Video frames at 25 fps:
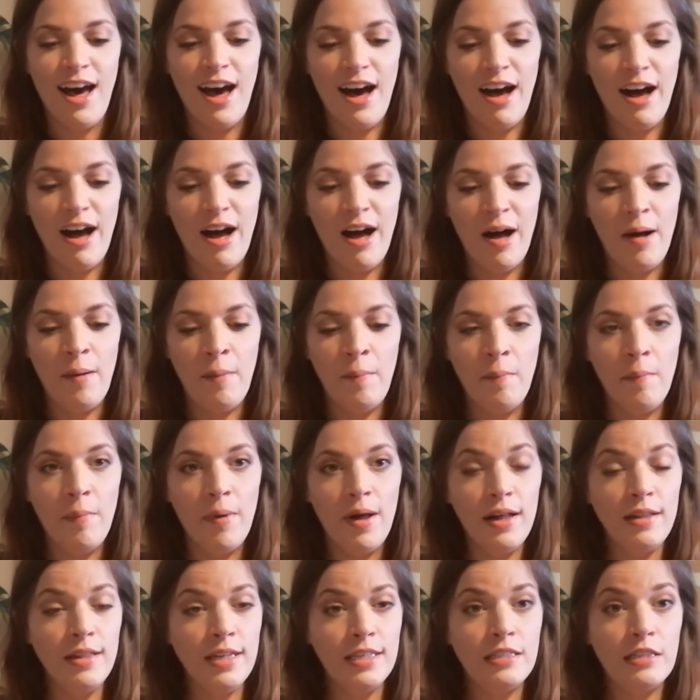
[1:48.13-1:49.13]
Um,
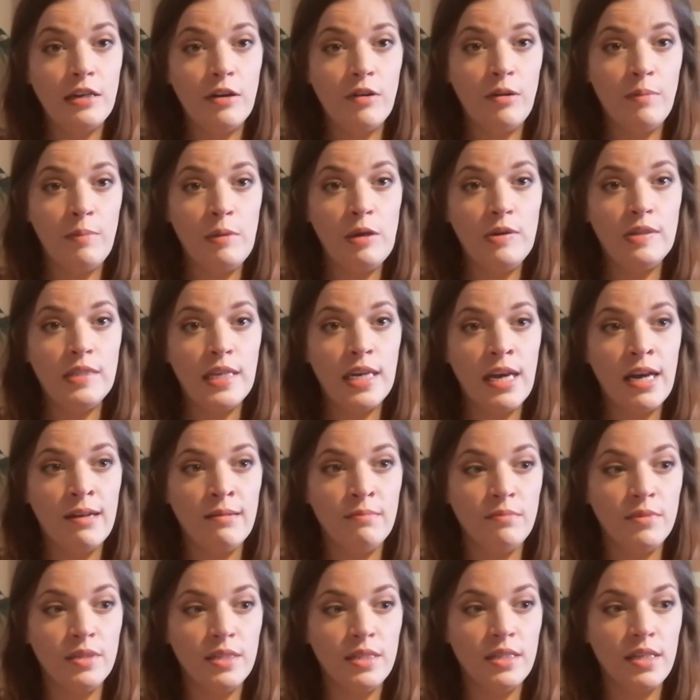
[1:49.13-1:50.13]
I like to go to
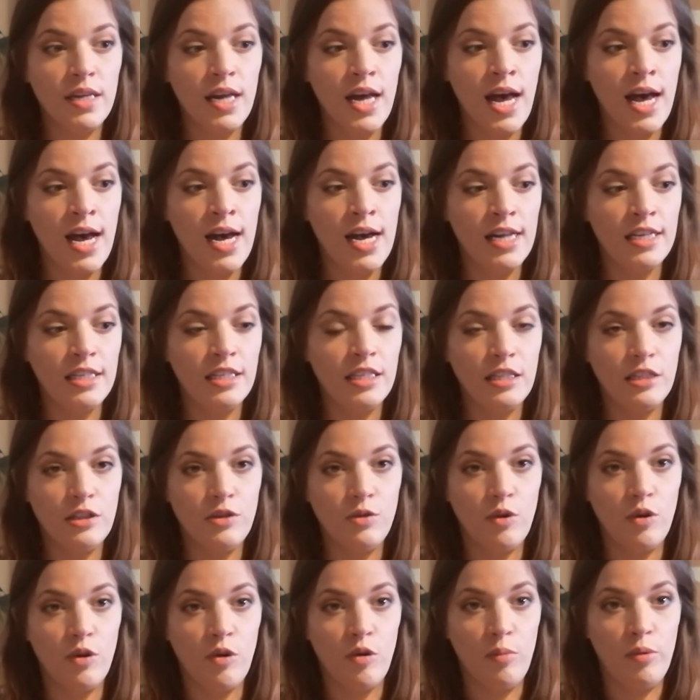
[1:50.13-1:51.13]
museums and
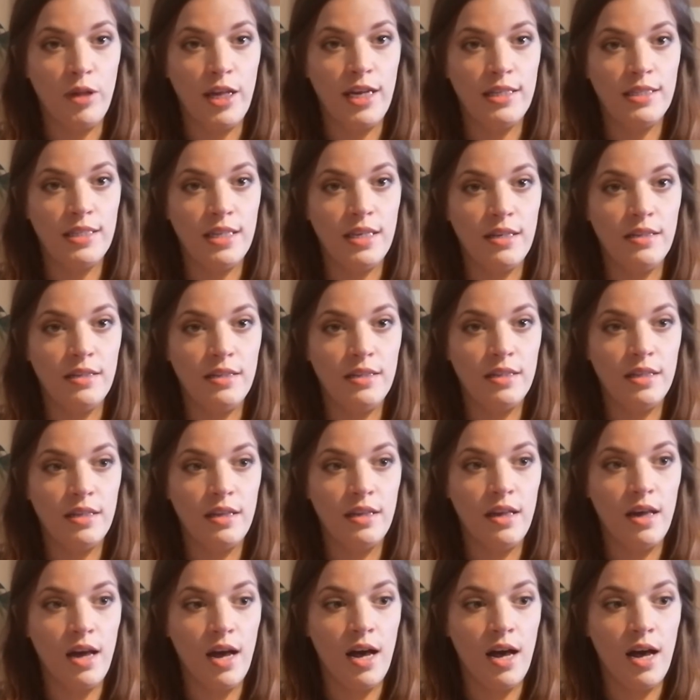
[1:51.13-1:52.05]
historical places.